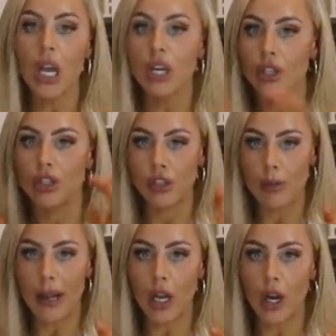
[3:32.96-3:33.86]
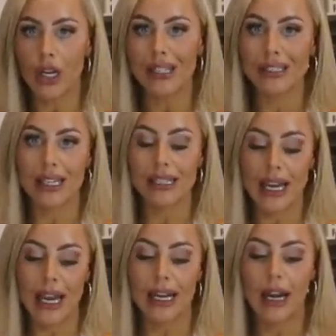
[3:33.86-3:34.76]
just use my code
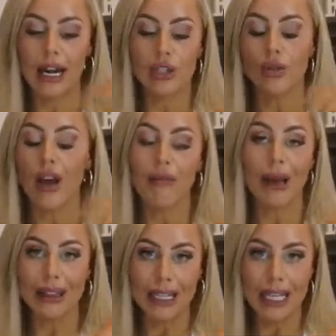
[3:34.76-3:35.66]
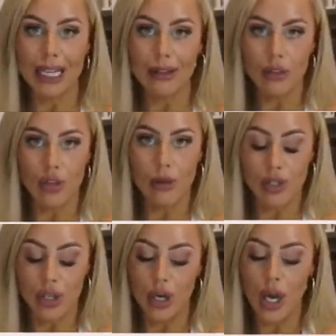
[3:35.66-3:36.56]
C10, and I do have my link in the
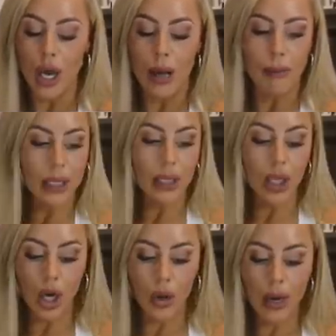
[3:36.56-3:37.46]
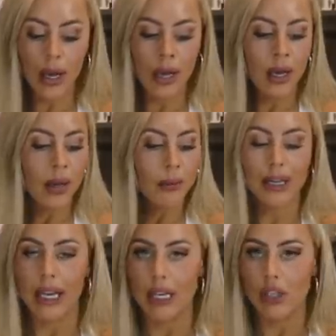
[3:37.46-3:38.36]
description below.
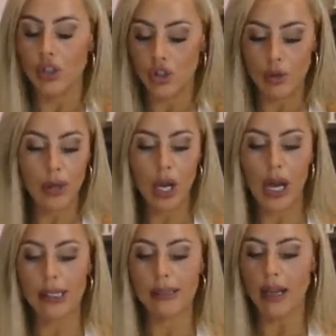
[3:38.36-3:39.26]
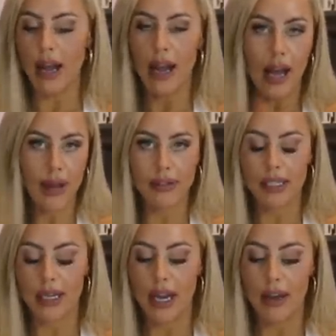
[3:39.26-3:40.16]
But yeah, super nice. I have
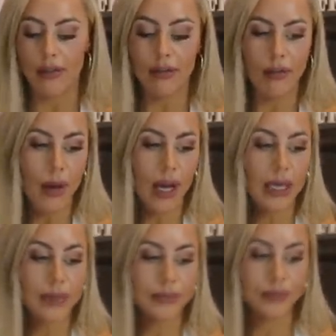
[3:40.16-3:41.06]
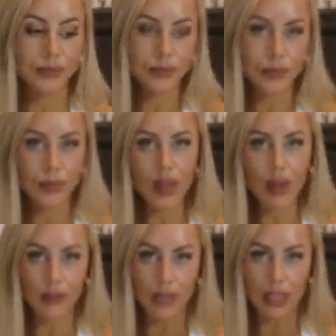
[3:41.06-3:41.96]
to have my
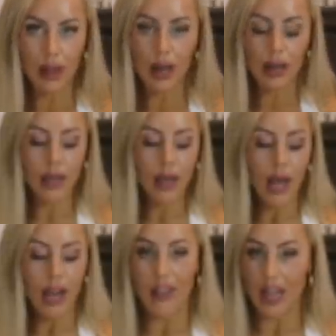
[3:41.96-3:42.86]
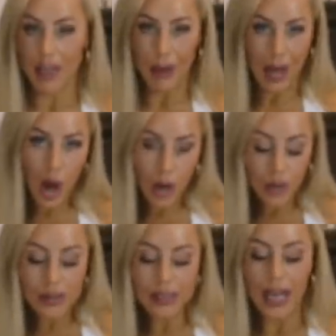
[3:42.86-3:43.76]
vanilla. I have that in my
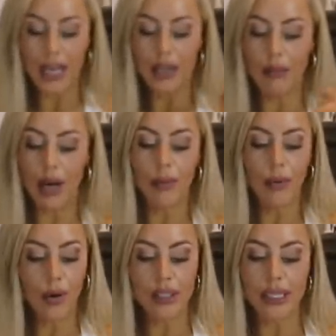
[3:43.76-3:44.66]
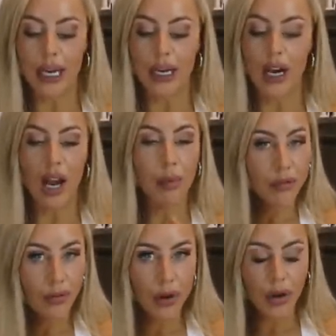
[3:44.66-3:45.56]
oats and my protein. I
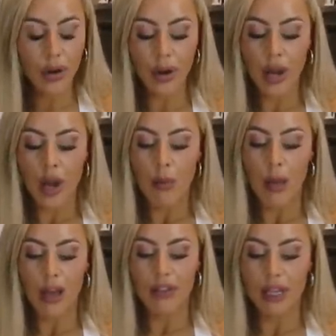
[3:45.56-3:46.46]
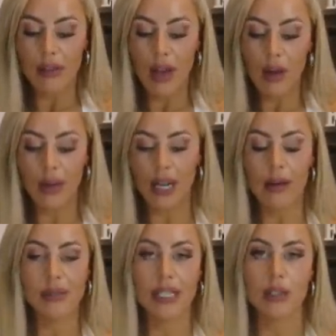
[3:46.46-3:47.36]
prefer my vanilla when it
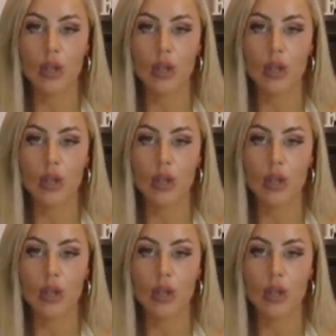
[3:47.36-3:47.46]
comes down to